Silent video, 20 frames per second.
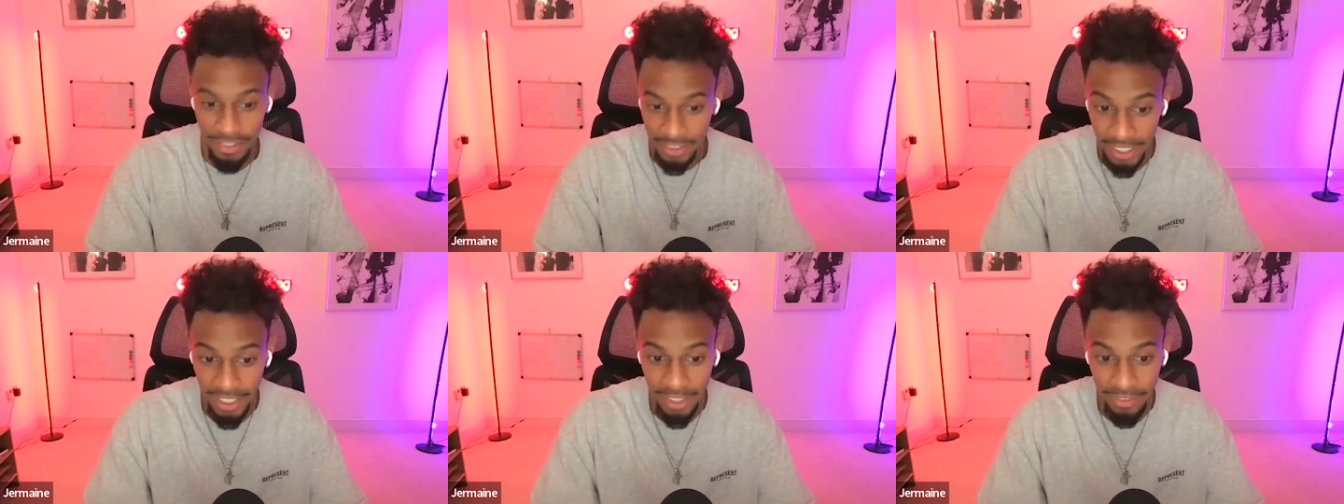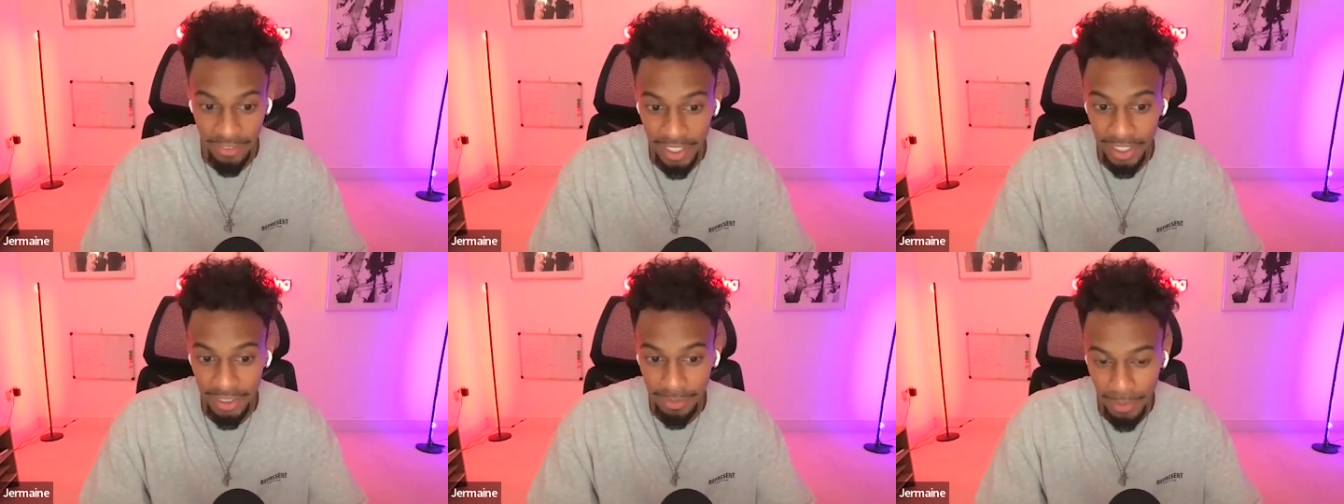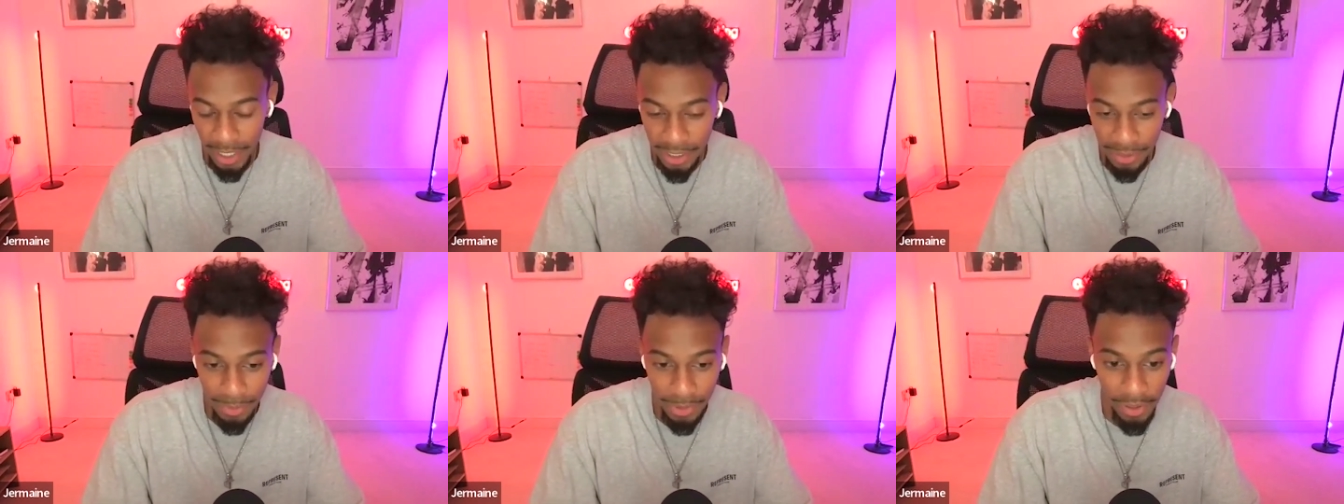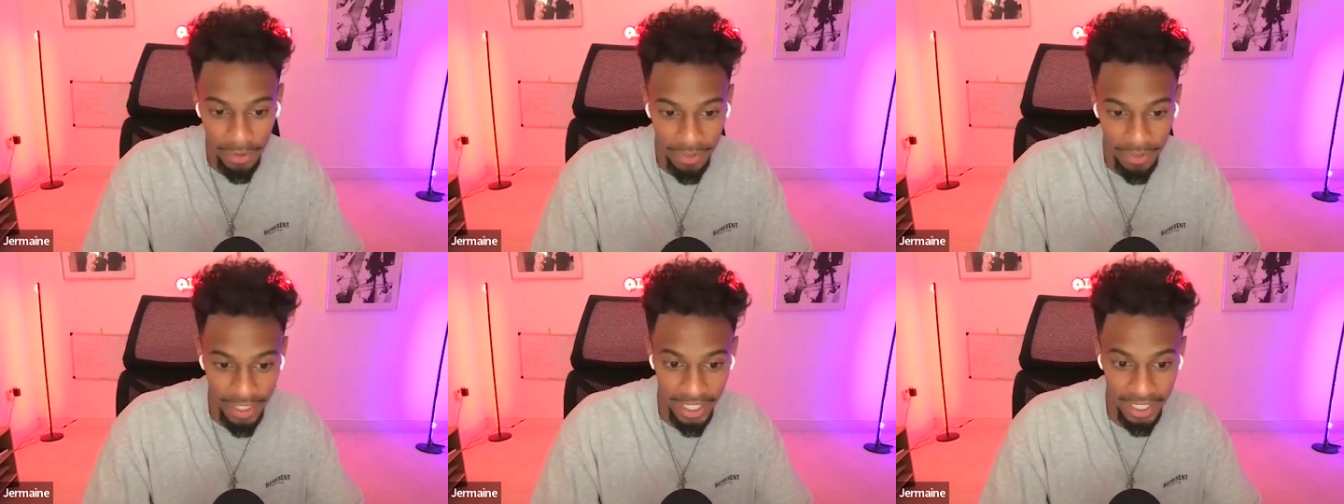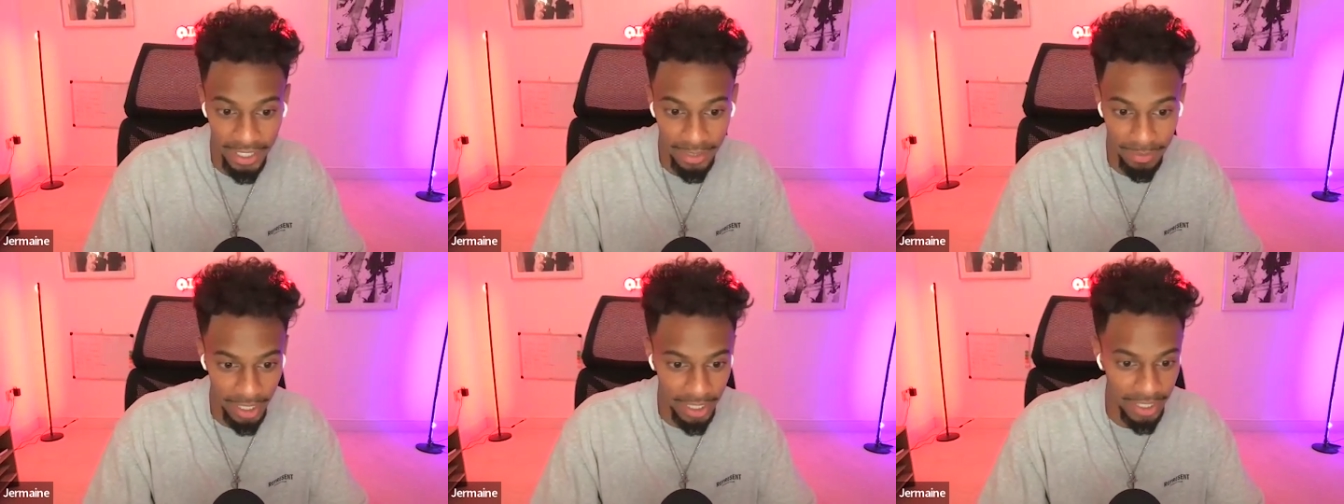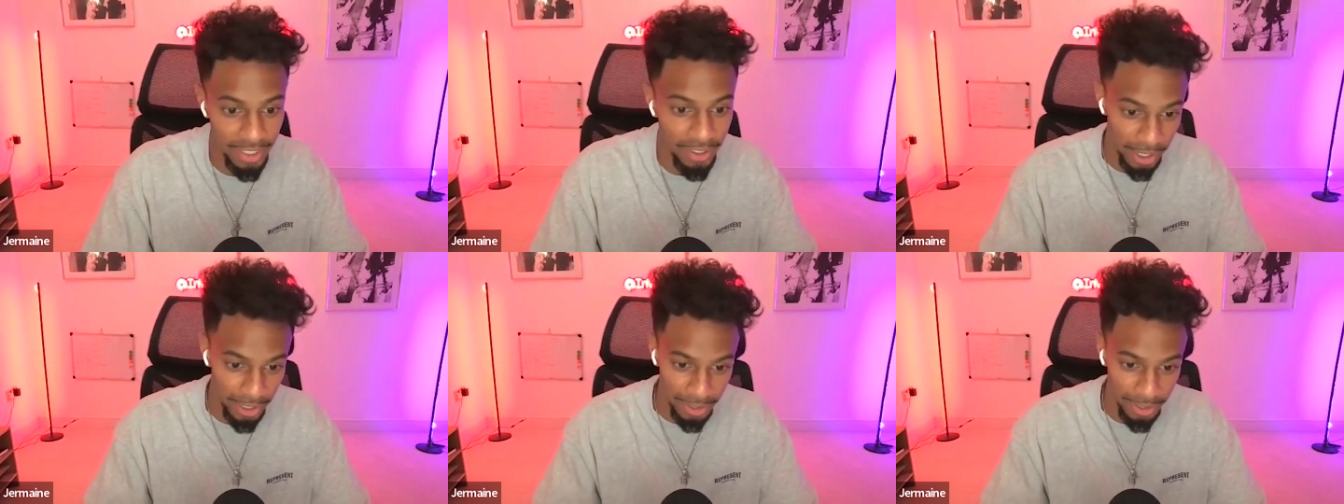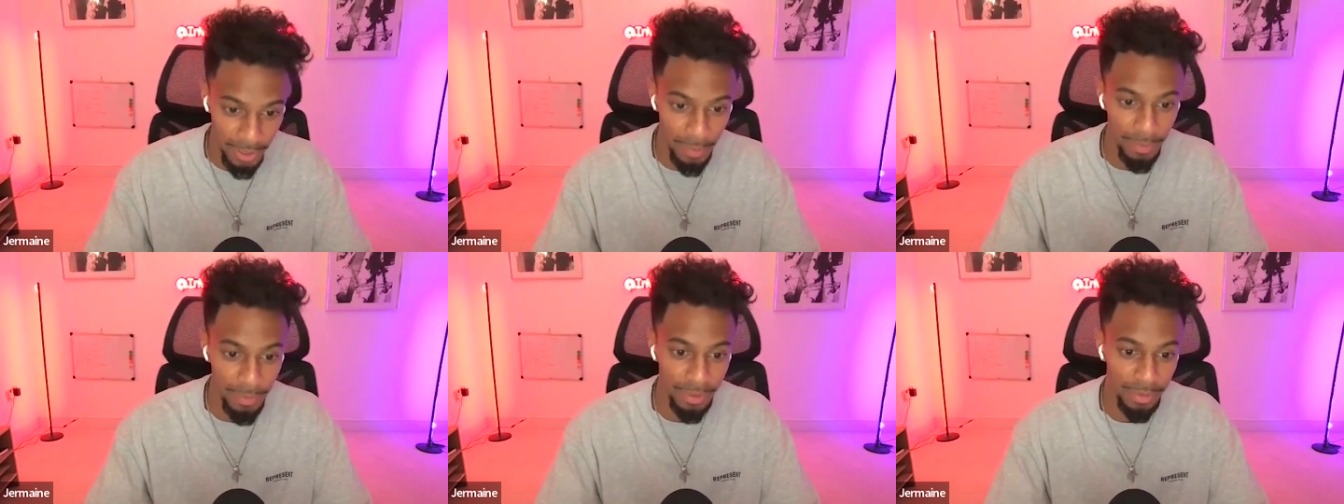did events management over there in like
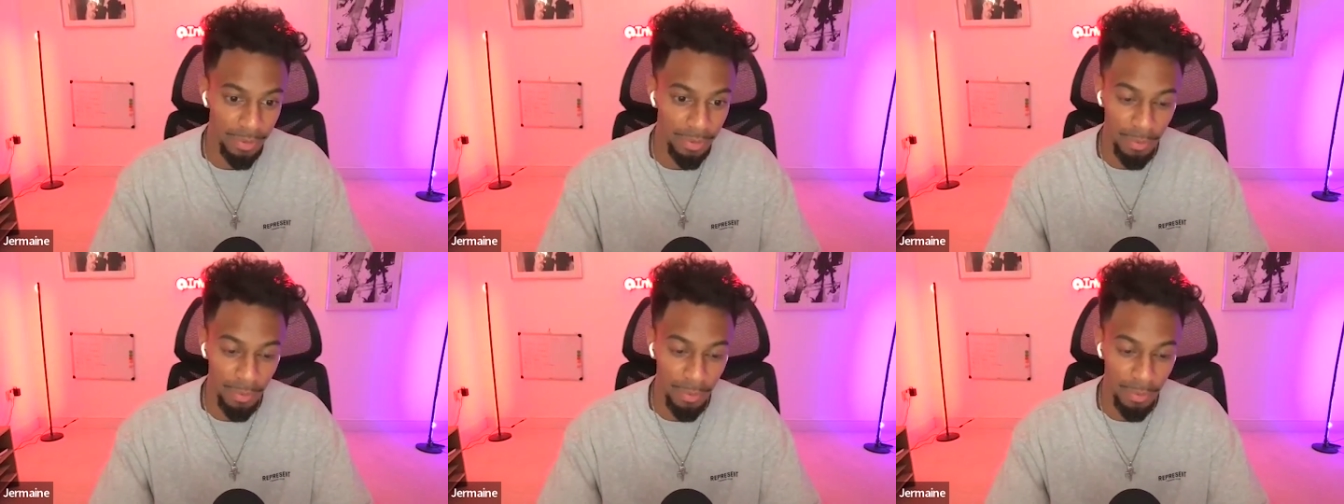nightclubs,